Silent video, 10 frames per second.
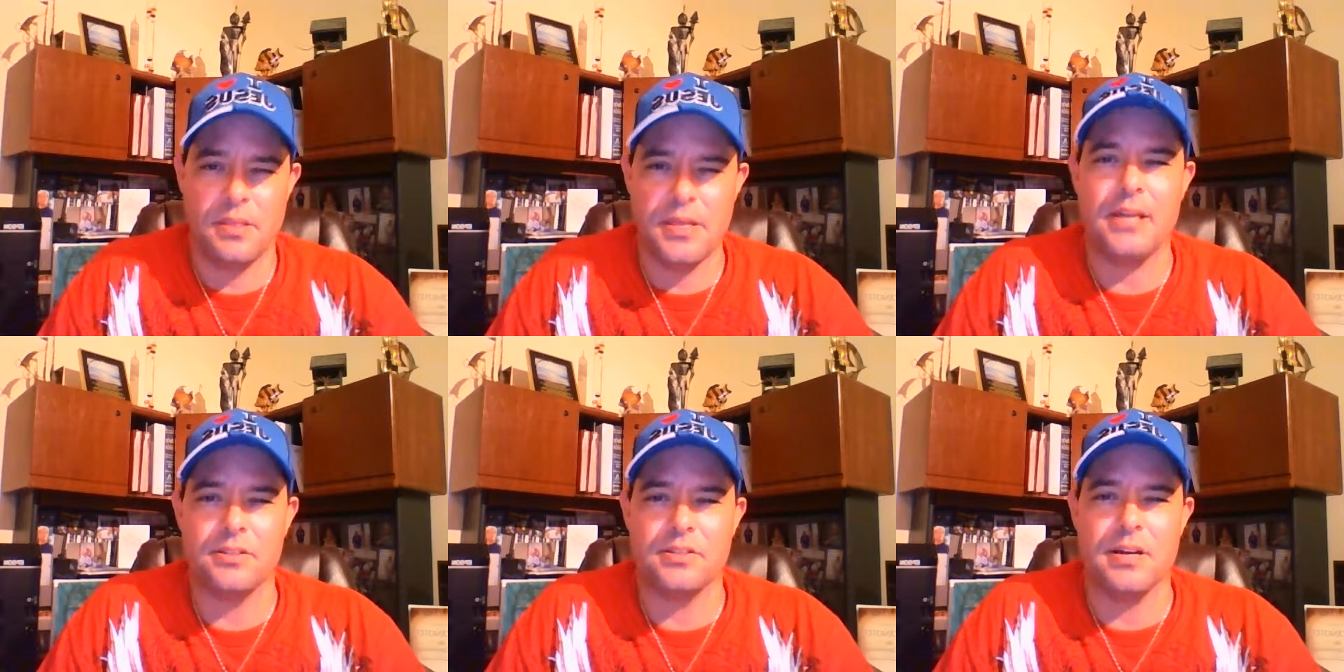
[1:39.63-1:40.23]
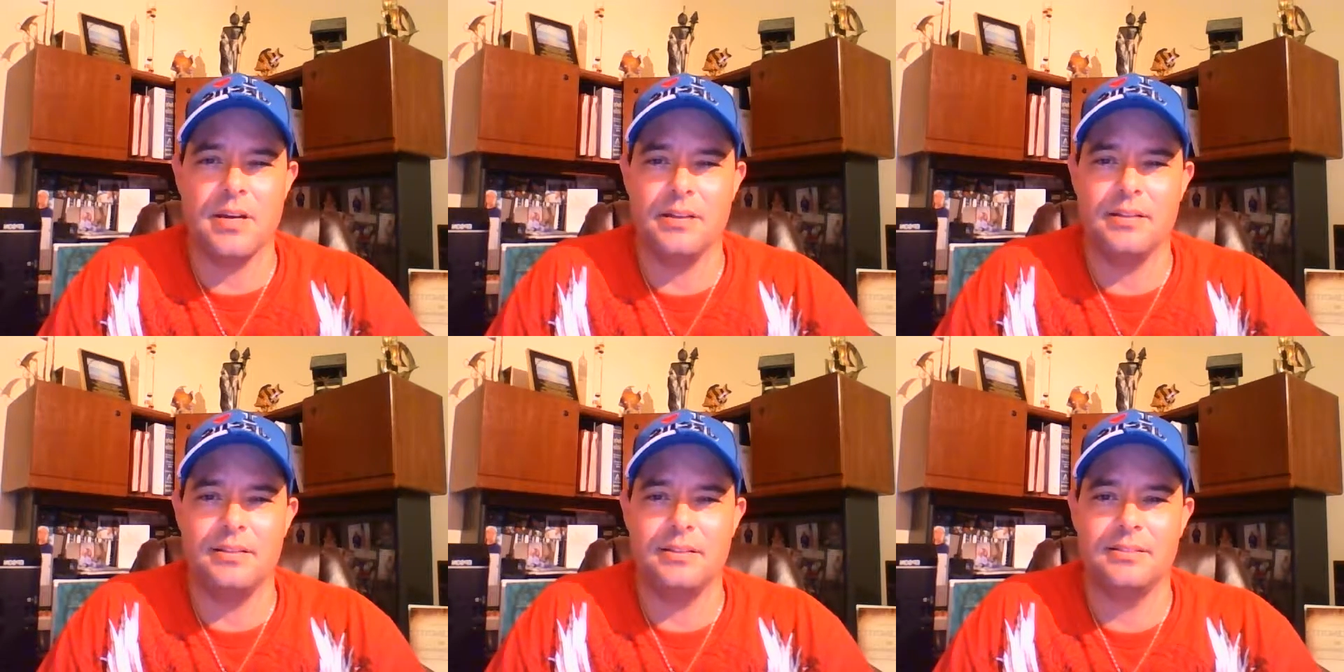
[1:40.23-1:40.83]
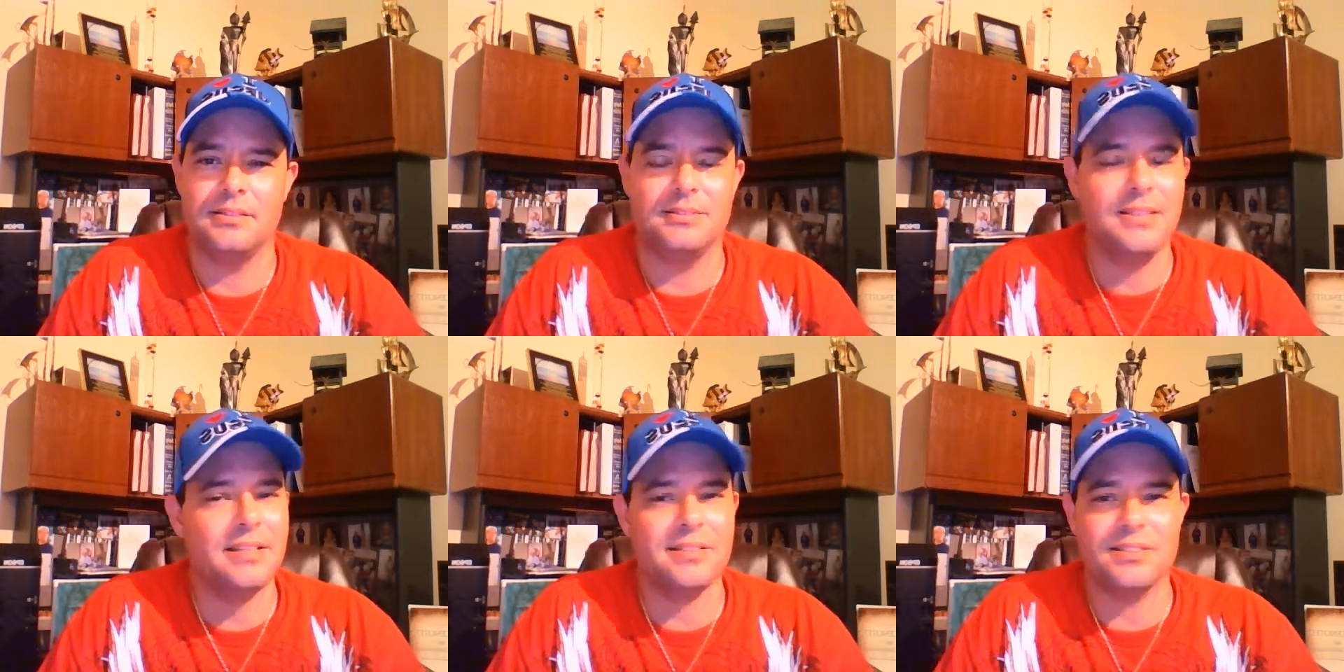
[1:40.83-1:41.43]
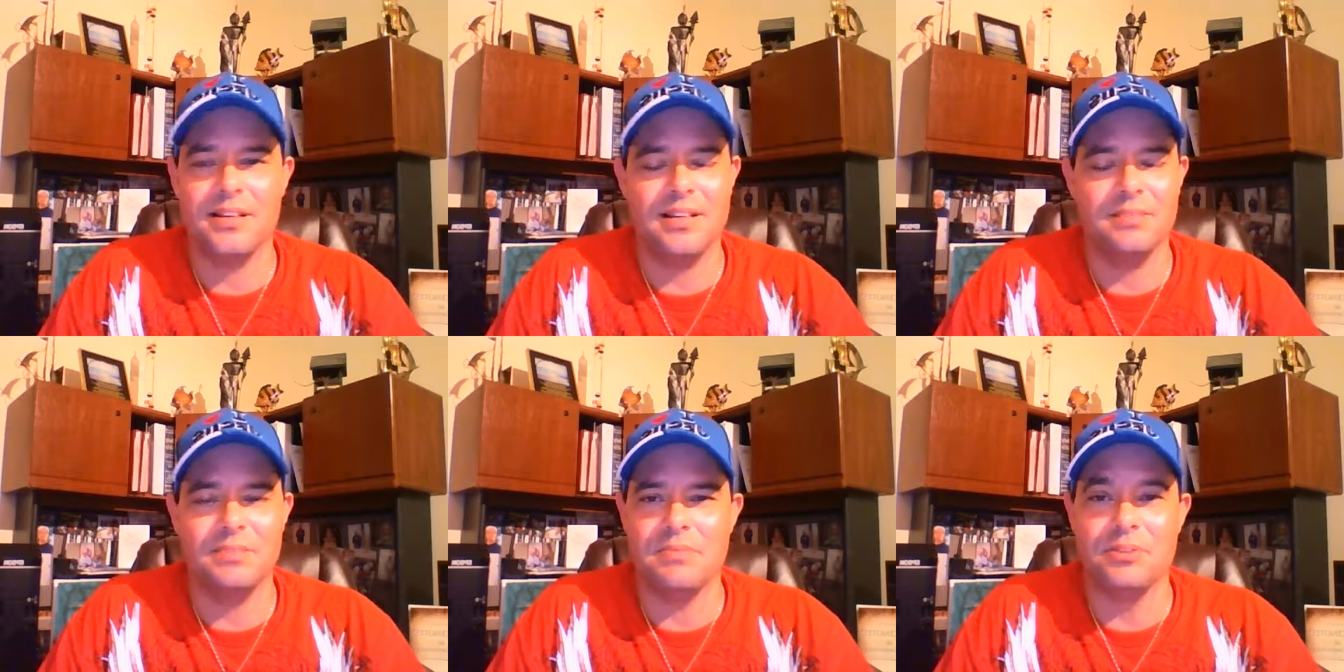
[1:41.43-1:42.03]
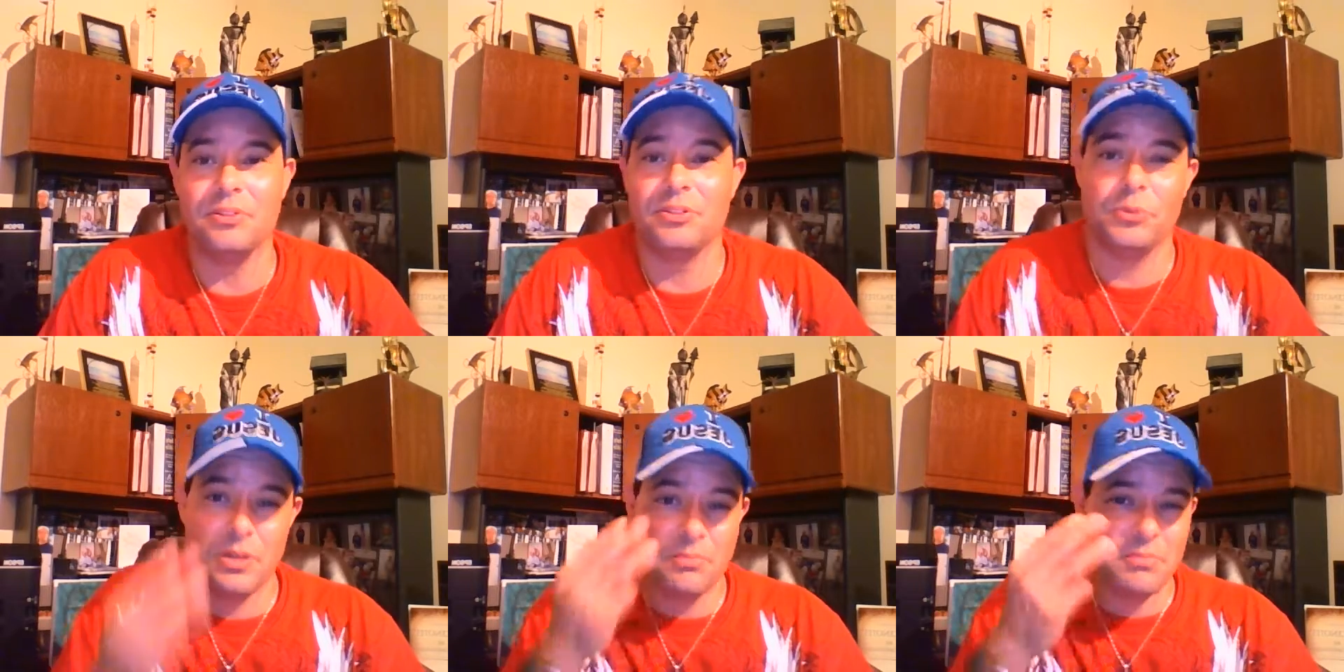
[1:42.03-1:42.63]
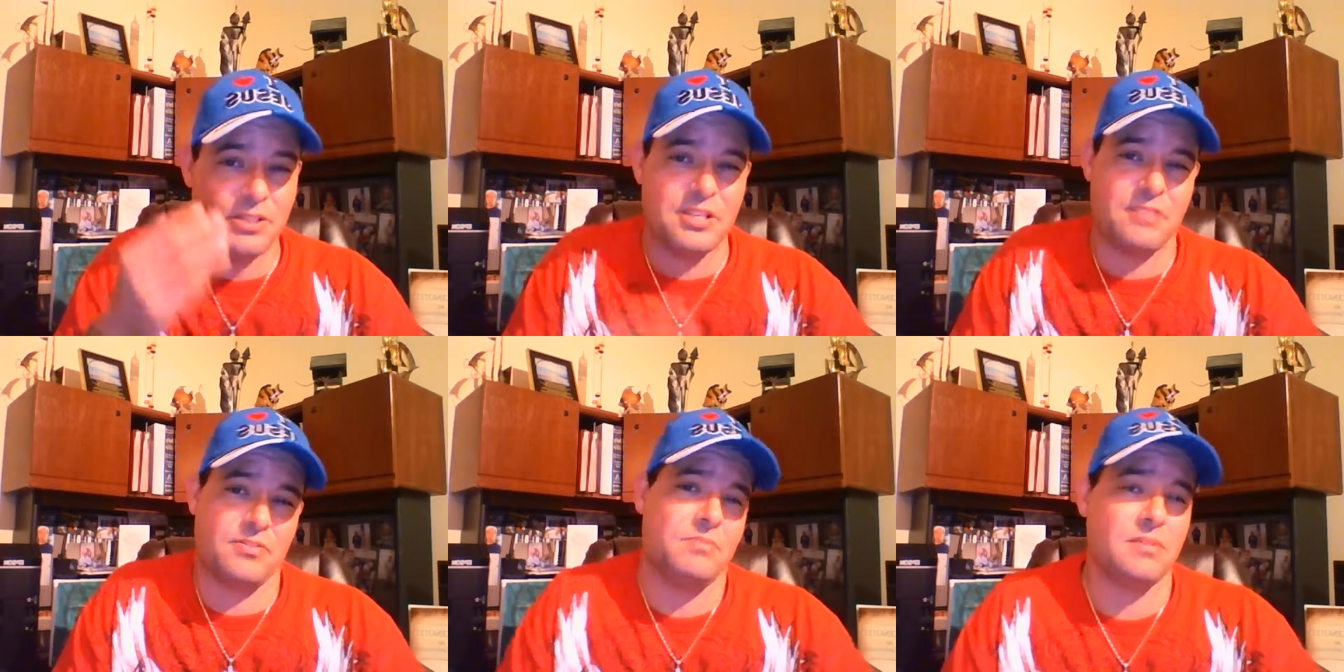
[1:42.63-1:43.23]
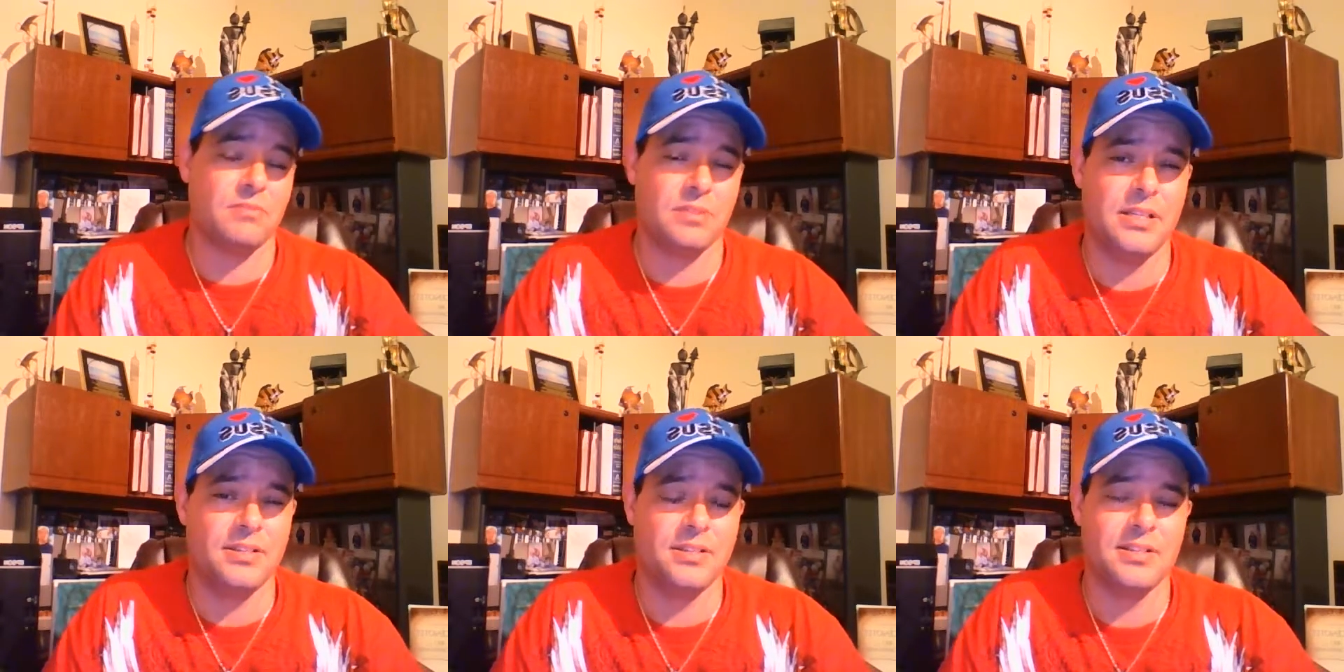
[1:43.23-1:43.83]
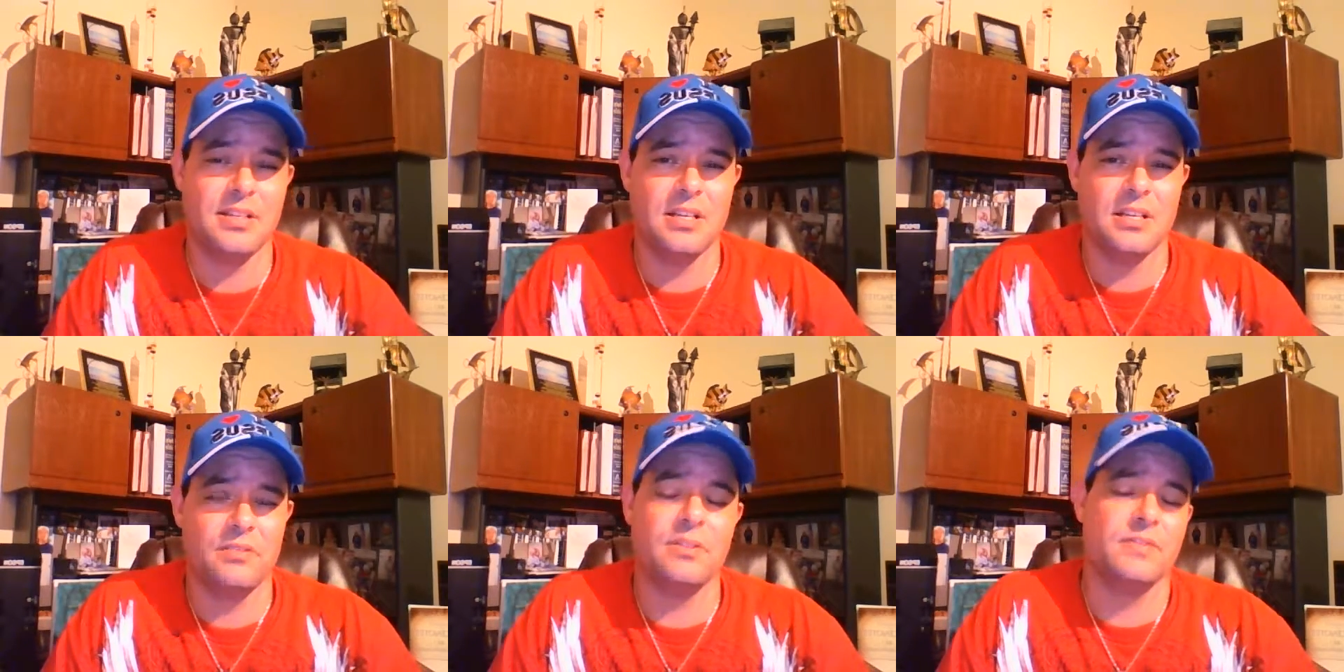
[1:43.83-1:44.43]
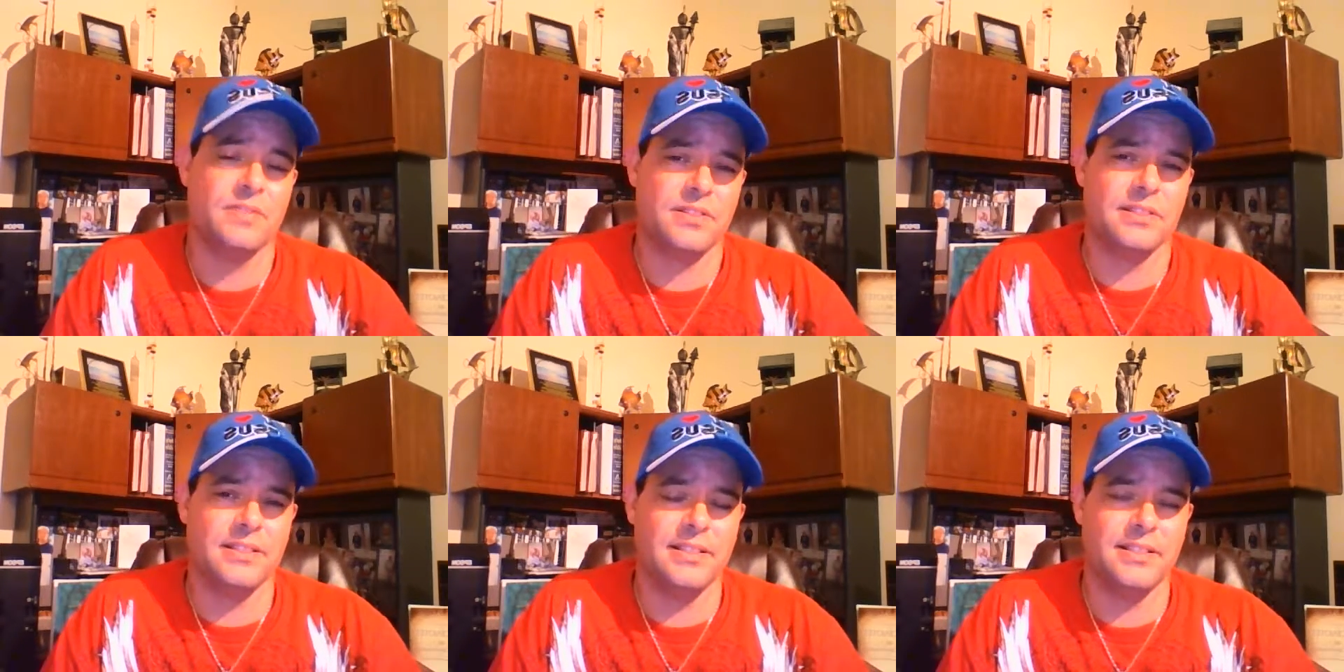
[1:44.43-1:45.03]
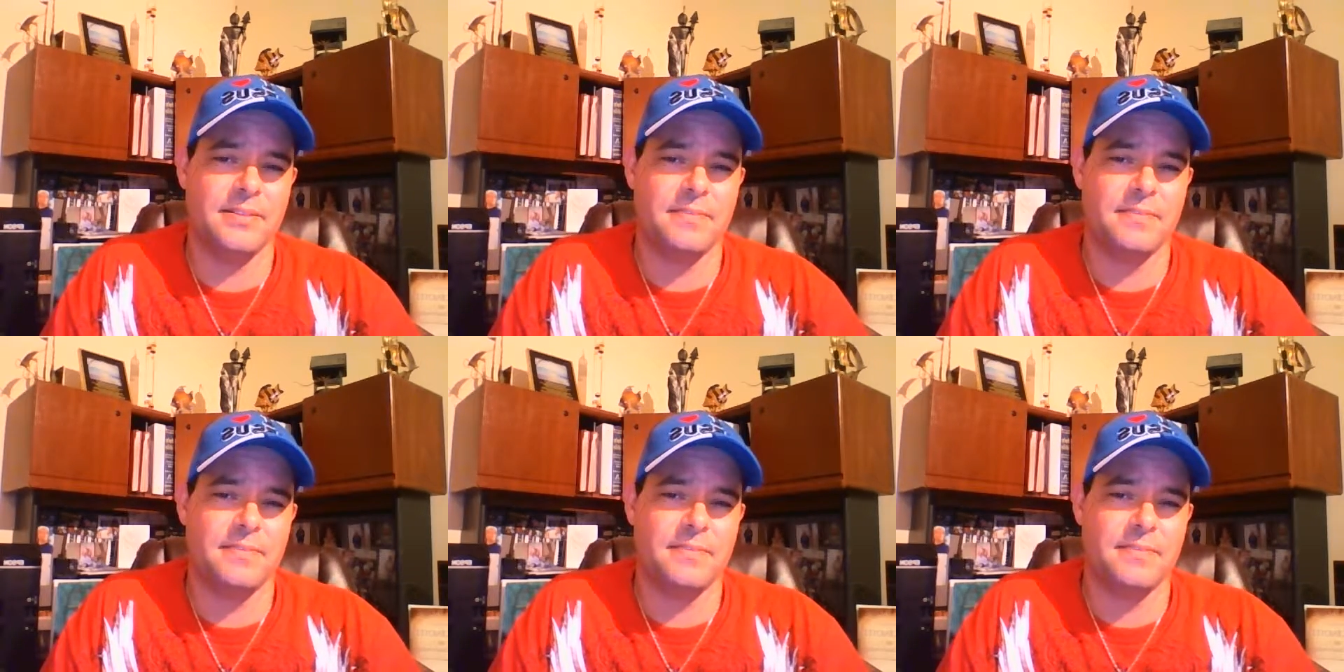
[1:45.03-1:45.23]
That is God. That is God, people. Three months after being released from the facility.